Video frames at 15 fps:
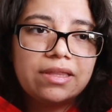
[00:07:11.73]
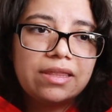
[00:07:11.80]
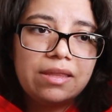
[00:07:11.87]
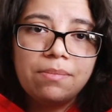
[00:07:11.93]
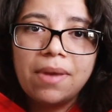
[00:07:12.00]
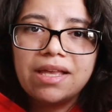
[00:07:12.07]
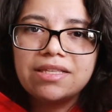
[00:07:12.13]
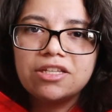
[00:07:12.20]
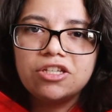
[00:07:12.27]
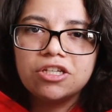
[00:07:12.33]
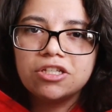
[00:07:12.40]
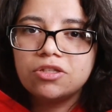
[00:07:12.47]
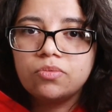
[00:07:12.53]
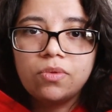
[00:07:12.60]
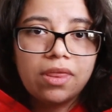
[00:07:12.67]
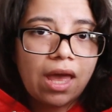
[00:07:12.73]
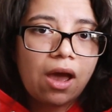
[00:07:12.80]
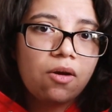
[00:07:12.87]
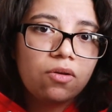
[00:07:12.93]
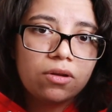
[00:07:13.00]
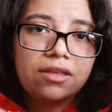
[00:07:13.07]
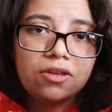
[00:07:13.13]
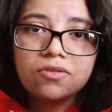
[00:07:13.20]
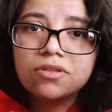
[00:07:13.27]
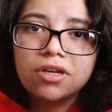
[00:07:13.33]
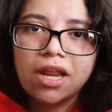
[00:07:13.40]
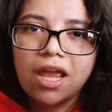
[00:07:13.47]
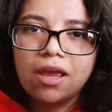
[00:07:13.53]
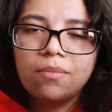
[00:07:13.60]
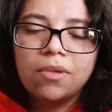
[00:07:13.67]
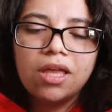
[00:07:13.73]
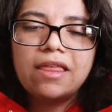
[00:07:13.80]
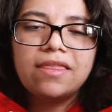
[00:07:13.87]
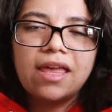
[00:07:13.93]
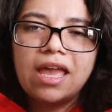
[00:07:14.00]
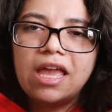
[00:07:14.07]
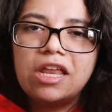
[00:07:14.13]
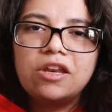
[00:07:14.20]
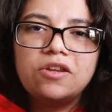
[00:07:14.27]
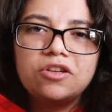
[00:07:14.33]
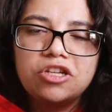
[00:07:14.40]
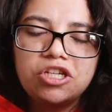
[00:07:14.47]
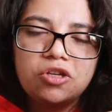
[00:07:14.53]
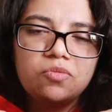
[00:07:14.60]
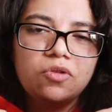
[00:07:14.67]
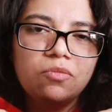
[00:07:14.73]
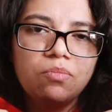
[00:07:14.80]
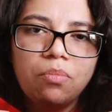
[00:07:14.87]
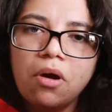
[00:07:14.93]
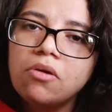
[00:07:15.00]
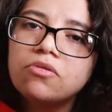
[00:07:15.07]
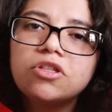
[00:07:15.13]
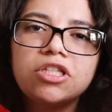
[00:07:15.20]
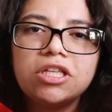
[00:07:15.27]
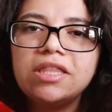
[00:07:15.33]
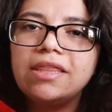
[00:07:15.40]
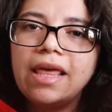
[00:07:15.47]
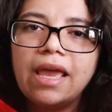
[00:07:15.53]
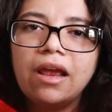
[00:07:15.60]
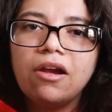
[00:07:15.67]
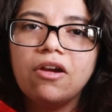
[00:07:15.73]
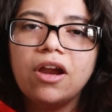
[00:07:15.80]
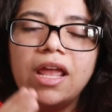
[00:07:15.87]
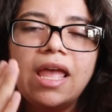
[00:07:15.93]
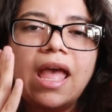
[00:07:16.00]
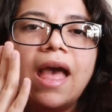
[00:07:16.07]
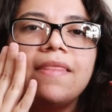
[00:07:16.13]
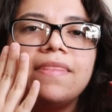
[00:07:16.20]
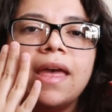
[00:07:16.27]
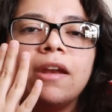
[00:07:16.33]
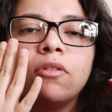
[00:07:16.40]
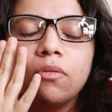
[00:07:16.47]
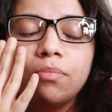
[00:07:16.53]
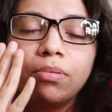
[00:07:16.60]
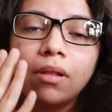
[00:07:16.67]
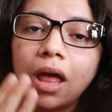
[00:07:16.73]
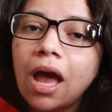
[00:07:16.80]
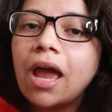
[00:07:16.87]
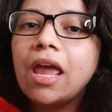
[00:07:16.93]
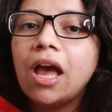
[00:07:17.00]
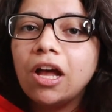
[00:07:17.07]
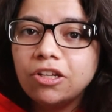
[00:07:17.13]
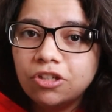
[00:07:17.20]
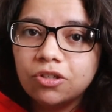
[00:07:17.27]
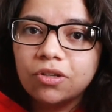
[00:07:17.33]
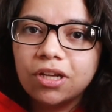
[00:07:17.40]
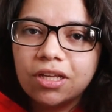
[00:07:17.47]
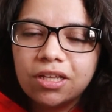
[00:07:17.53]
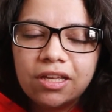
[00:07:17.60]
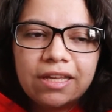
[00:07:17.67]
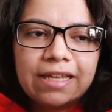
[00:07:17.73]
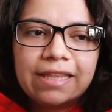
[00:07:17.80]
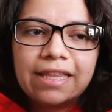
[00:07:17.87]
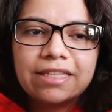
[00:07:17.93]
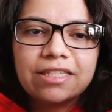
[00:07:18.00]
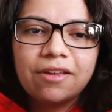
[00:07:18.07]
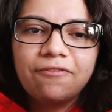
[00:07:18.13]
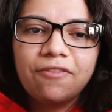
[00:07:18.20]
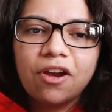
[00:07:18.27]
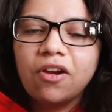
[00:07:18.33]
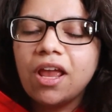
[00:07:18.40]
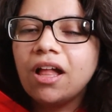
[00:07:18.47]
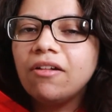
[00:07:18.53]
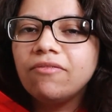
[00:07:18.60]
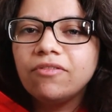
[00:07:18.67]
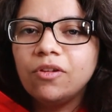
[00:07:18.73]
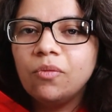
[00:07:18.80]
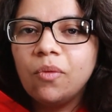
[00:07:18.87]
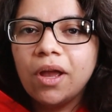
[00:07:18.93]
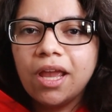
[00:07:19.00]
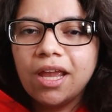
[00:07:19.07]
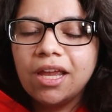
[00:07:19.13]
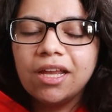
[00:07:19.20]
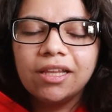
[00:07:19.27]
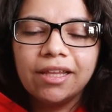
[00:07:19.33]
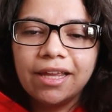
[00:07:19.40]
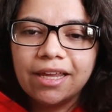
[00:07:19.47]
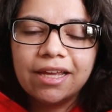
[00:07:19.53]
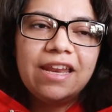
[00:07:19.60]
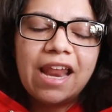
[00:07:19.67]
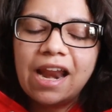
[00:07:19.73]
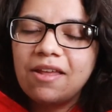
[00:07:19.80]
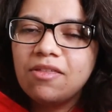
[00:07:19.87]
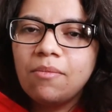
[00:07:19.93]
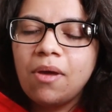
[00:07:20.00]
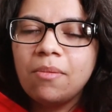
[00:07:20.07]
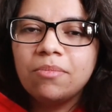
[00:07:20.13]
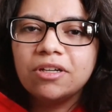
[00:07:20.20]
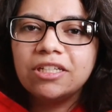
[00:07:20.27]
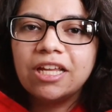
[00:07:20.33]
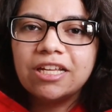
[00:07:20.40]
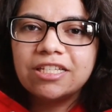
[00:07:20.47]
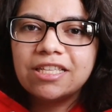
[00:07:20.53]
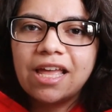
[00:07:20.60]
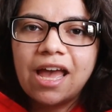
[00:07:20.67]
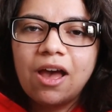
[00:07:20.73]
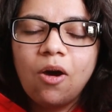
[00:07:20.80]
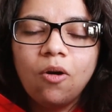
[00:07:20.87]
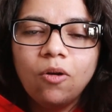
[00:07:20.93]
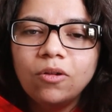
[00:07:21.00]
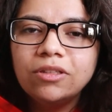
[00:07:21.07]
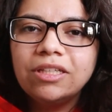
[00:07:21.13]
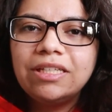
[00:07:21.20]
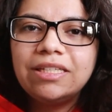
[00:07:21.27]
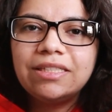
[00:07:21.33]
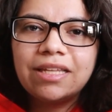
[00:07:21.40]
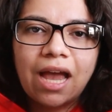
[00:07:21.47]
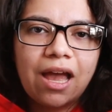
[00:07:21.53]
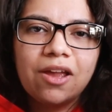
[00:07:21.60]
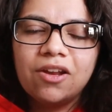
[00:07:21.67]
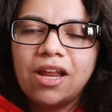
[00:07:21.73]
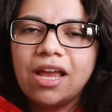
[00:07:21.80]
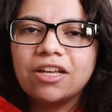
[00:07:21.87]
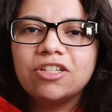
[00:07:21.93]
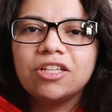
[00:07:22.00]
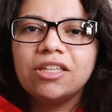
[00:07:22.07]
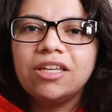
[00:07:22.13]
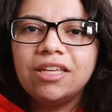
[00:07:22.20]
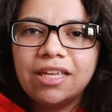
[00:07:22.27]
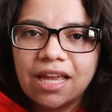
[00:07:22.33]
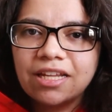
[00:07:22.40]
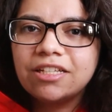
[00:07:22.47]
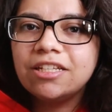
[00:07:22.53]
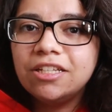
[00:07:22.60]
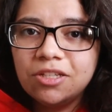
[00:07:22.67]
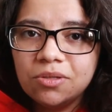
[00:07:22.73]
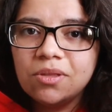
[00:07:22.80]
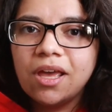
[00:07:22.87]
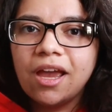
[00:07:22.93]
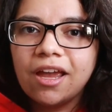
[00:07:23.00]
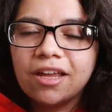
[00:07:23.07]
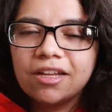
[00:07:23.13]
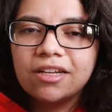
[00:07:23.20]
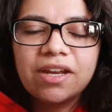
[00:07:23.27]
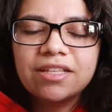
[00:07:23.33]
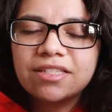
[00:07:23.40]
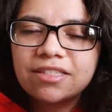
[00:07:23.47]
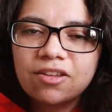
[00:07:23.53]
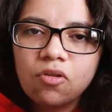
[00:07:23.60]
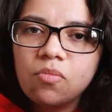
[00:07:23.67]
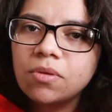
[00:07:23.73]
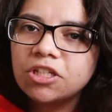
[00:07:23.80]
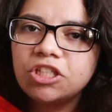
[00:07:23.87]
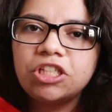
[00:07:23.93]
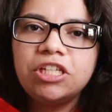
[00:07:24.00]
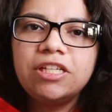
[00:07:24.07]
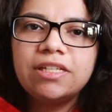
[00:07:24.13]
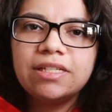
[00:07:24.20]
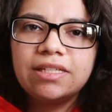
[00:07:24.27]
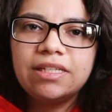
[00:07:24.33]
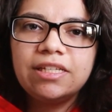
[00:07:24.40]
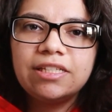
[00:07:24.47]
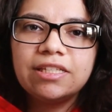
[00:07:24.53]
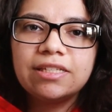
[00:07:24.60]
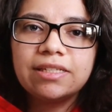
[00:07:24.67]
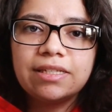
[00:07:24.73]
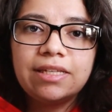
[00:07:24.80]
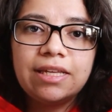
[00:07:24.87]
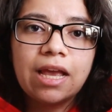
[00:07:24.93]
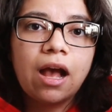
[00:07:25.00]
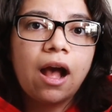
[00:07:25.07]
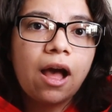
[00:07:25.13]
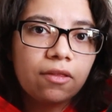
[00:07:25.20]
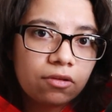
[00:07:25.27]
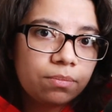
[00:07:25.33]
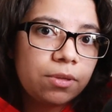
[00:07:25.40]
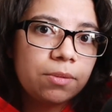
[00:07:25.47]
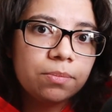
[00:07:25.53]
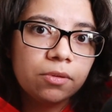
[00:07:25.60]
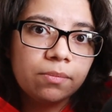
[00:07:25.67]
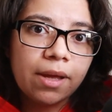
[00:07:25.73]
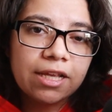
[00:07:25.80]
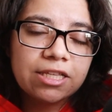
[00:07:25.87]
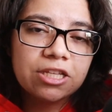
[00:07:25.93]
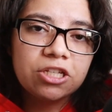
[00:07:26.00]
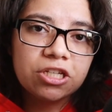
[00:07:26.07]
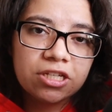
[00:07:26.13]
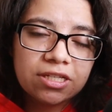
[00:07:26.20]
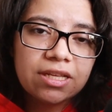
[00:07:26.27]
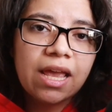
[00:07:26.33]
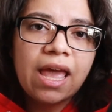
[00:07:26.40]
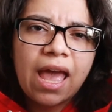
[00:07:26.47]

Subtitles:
the messages without the username, and then she will post it there and then reply under it. That's a very helpful way. Like, none of the member does that. Only Diane actually get to do that. And it's so much easy to see other people messages,